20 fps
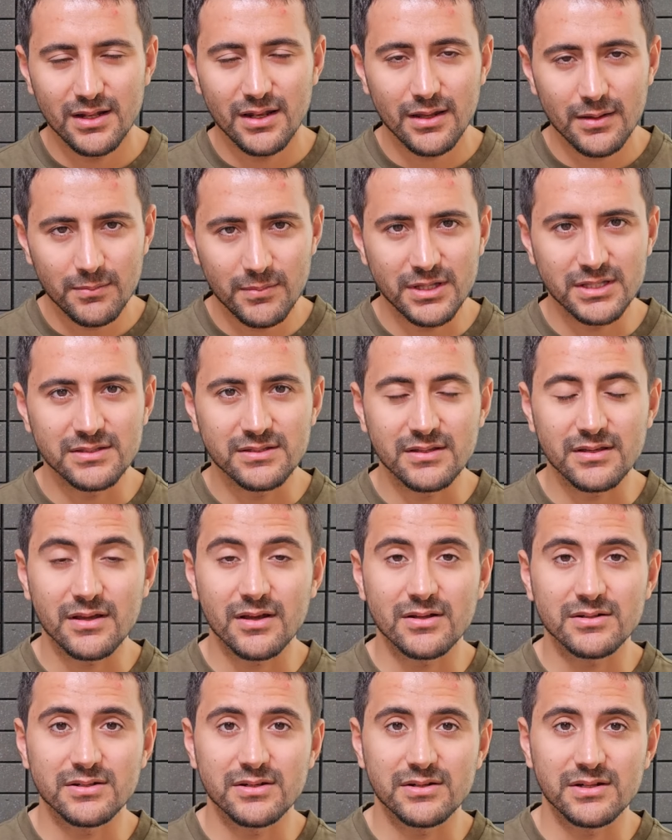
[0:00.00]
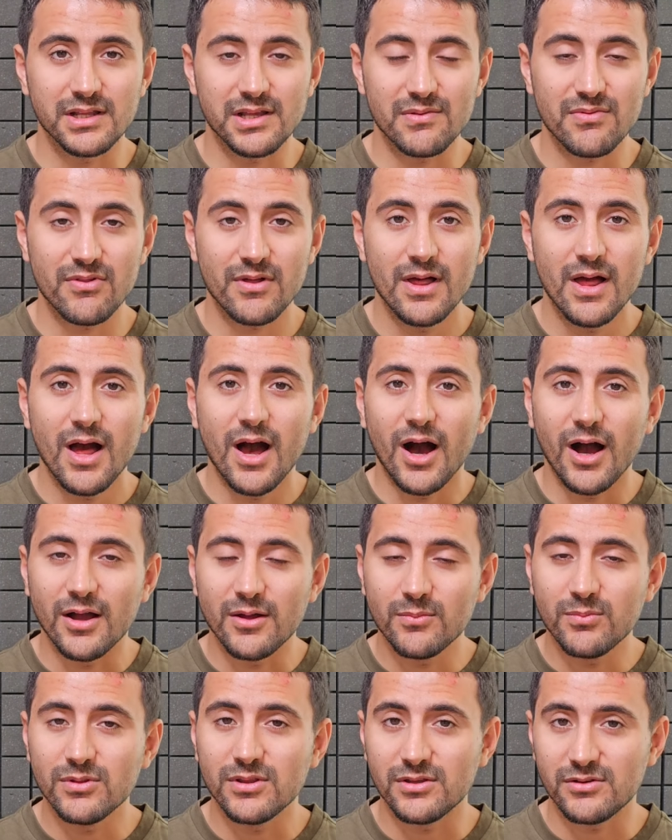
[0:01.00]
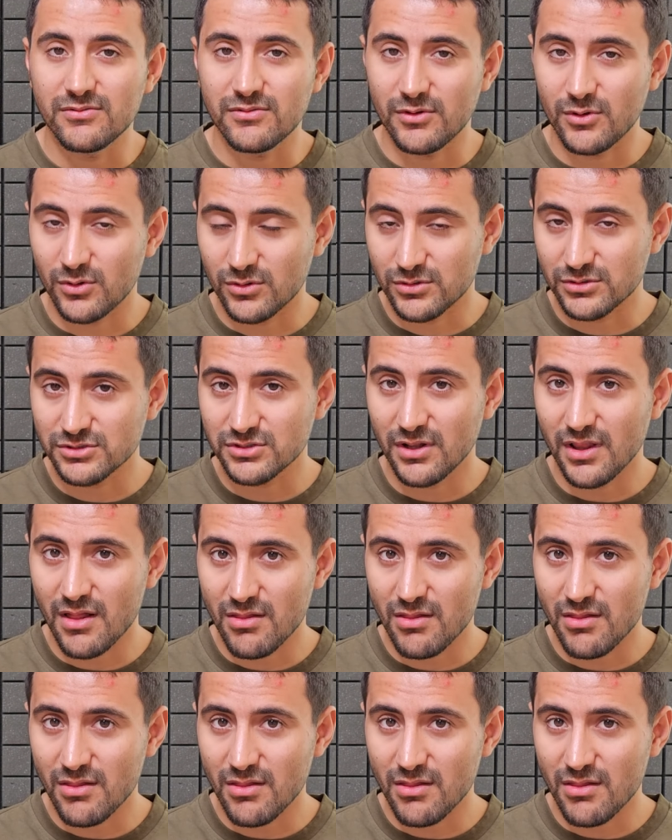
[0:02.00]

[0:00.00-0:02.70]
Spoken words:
Lamenting underneath, I believe Yorgos